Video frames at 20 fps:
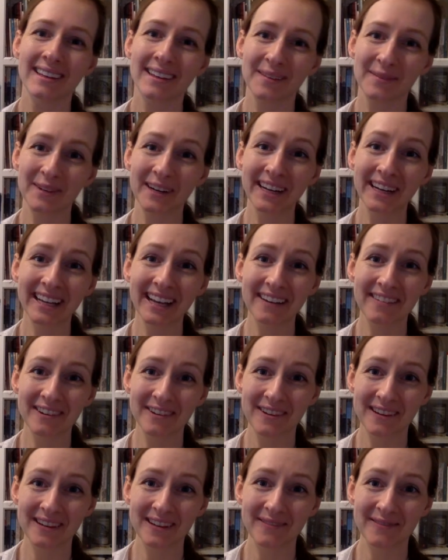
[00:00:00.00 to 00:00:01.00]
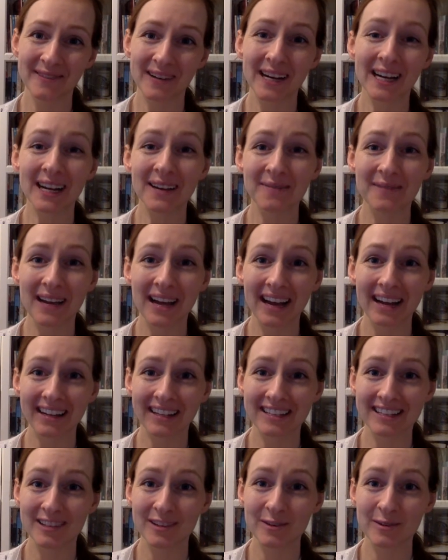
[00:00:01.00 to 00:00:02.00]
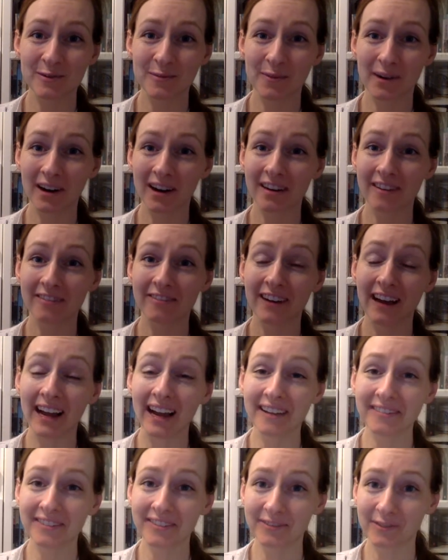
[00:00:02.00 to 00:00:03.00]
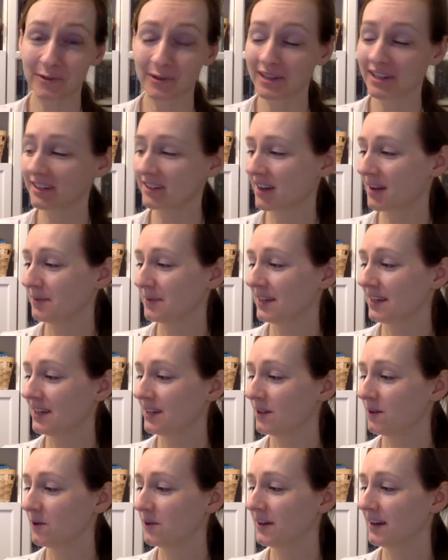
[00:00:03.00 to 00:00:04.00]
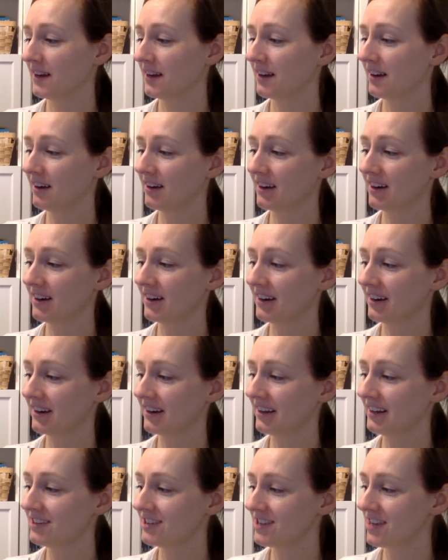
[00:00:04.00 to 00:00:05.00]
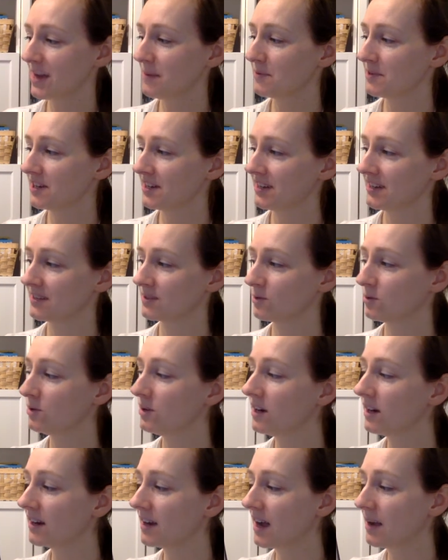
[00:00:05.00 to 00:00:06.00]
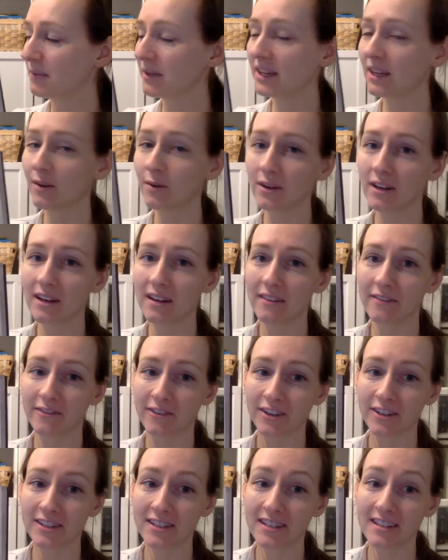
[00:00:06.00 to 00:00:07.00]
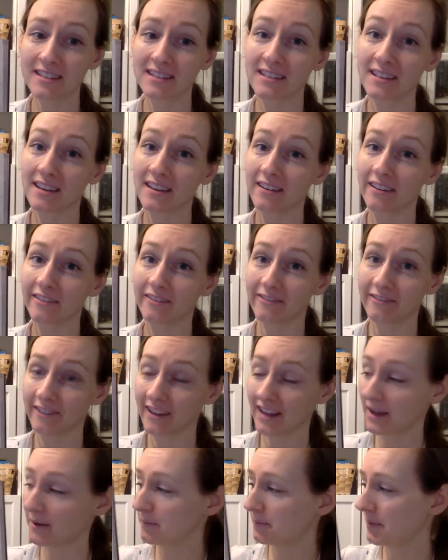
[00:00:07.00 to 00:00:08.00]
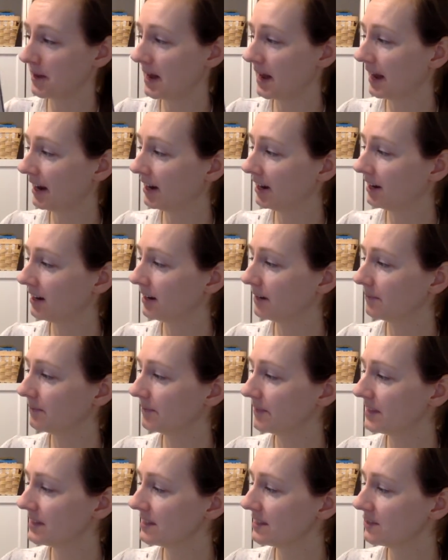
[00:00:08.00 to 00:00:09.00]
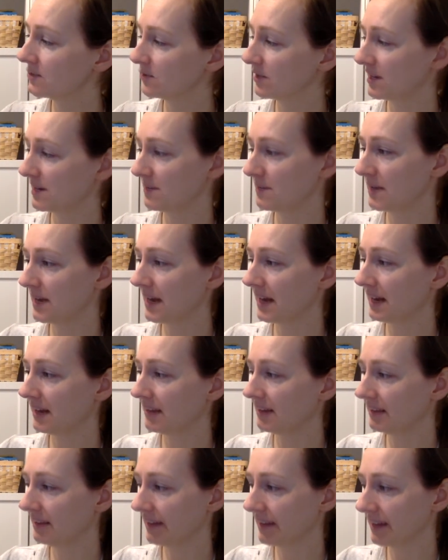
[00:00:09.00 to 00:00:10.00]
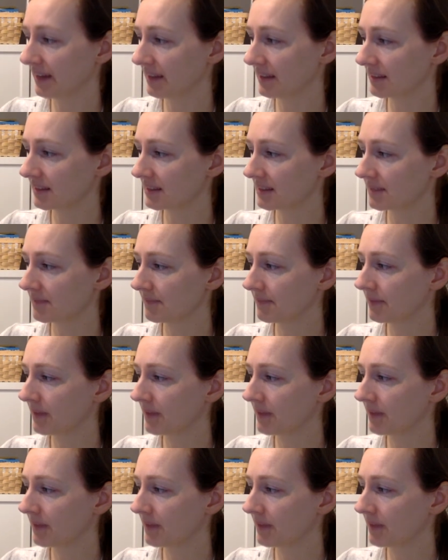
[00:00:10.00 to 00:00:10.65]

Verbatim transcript: Good morning, everyone. Welcome back to part five of Origami Yoda. Our next chapter is Origami Yoda versus the Vampire. This is written by Lance.